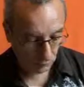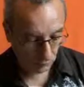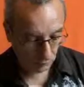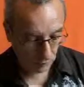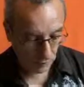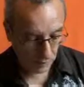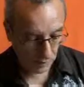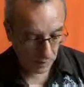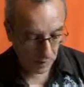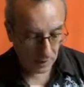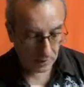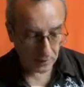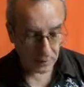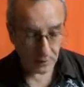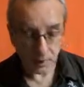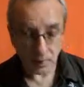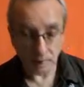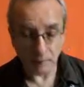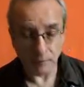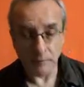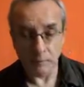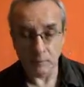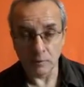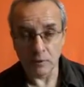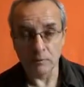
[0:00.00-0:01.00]
regard it
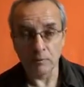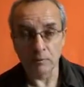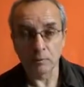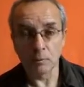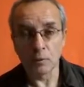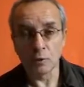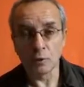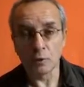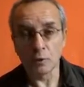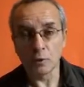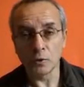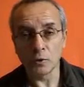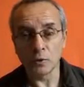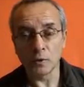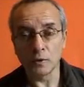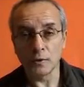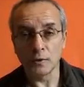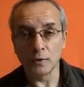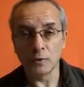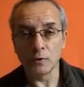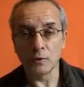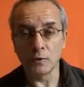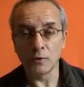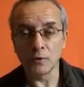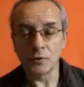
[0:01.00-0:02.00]
from a
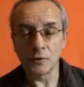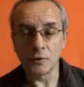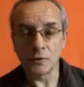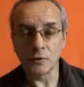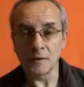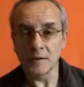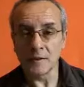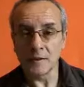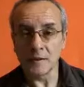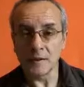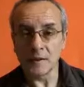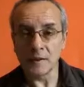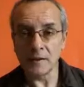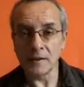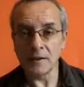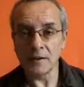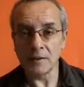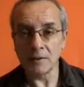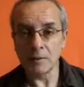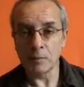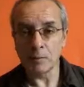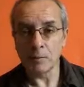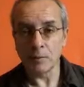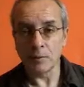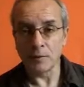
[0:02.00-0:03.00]
purely
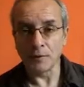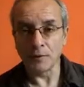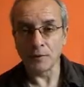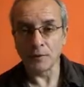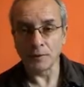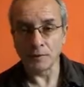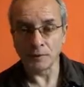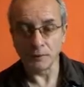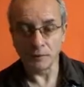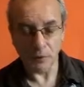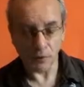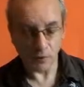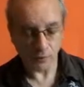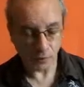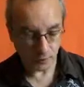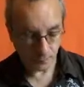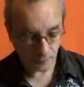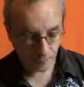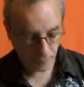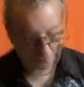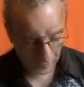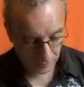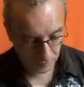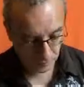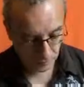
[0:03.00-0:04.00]
utilitarian point of view
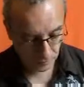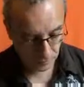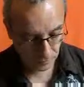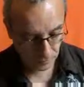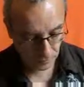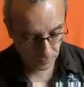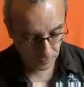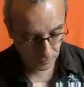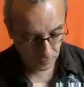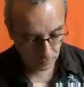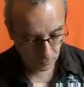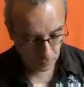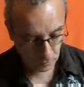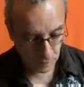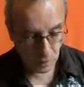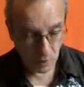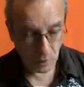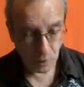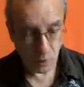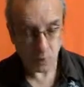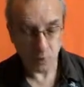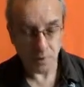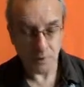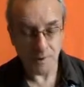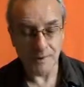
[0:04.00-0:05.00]

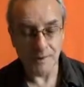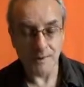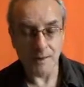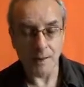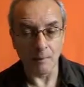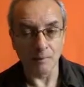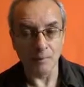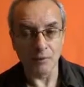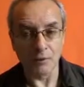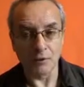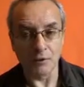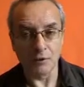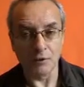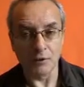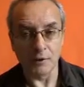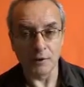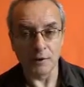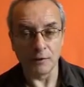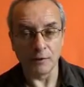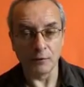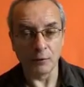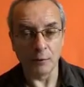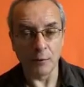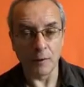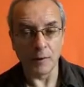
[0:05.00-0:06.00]
because we need some degree
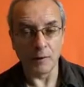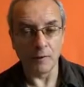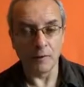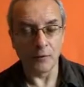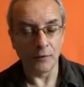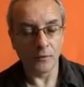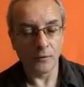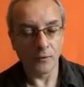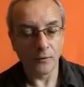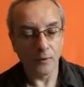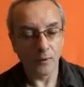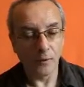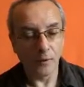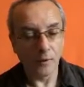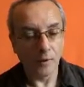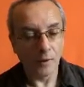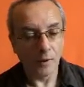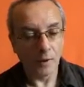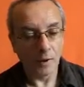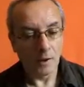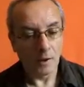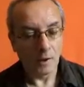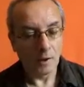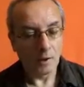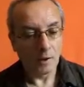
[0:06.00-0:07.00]
of wealth.
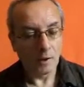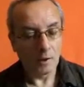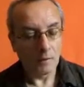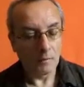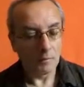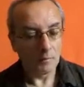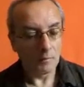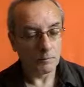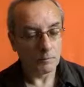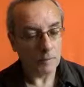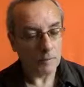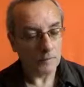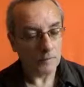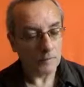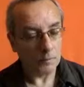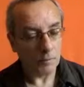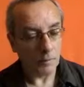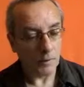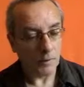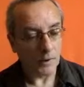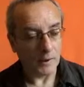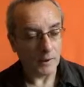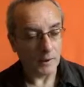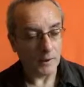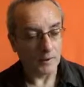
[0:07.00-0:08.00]
But the
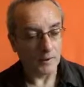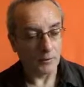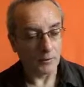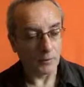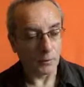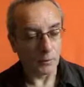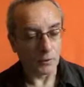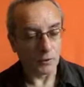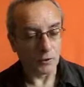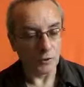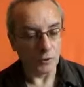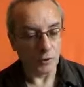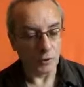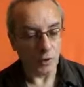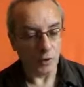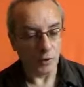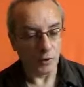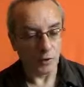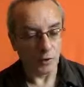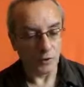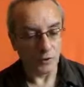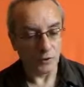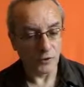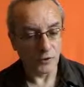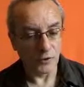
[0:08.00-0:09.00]
point is, we're
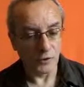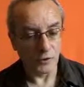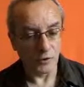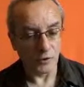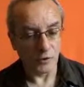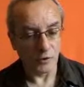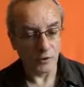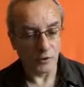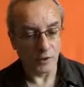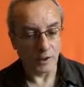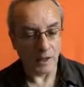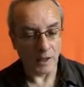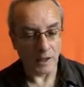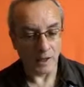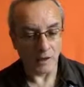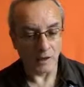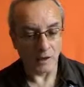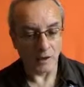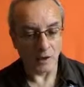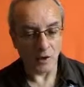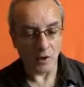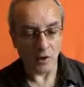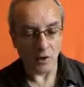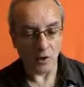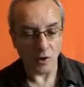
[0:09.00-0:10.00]
not
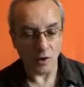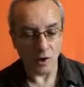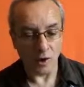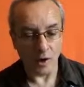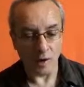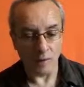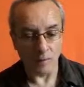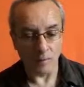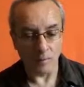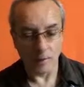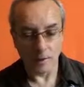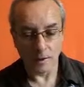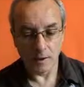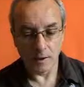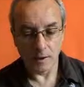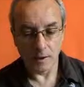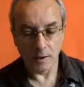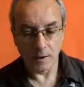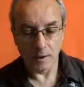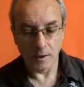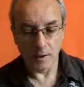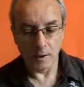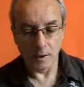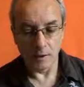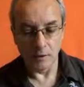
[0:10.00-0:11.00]
getting caught up
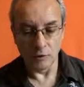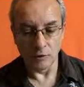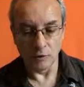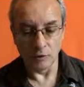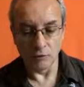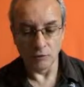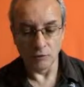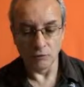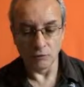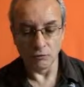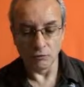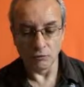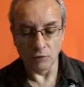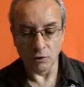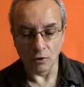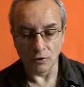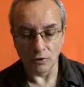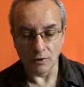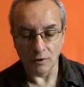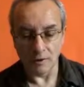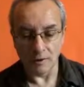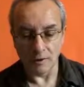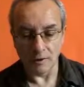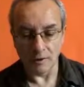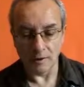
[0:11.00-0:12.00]
in
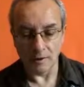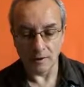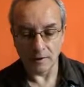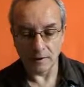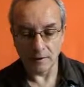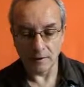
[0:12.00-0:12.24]
neurotic